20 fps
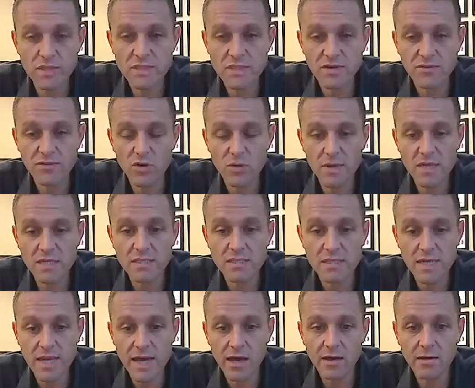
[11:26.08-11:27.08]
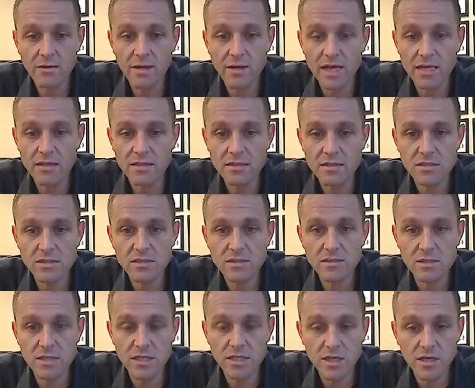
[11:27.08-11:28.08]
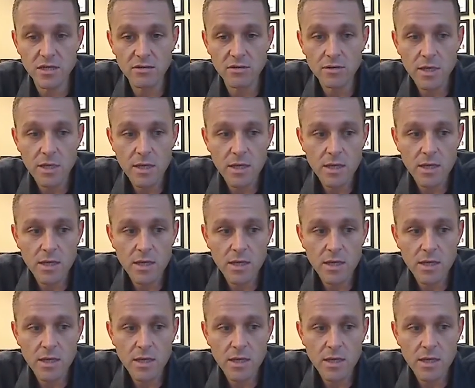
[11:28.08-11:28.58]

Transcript: this several months now, and, you know,